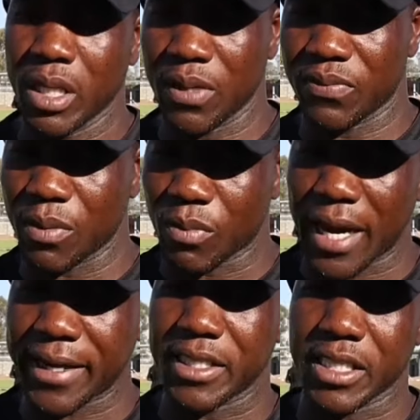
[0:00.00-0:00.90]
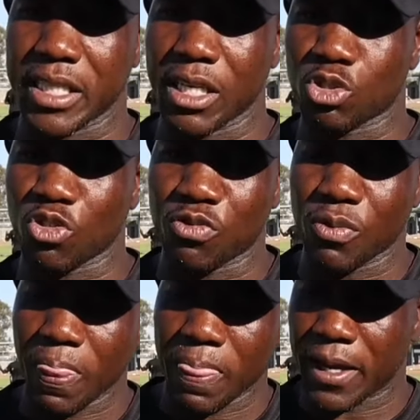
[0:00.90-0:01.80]
give them courage and a lot of
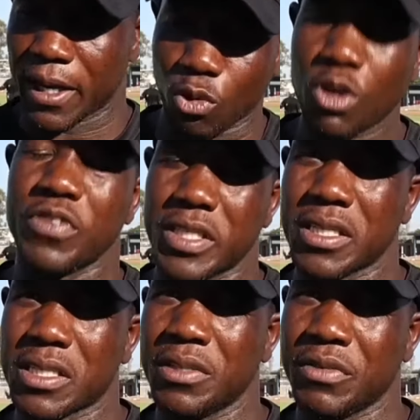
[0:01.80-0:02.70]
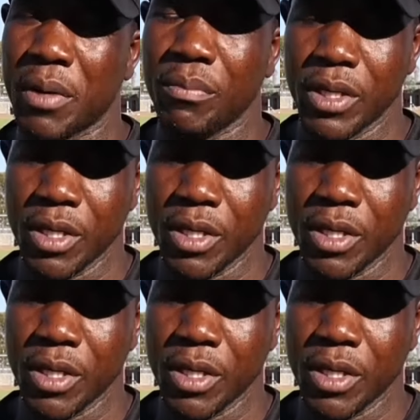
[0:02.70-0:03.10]
uh, confidence in them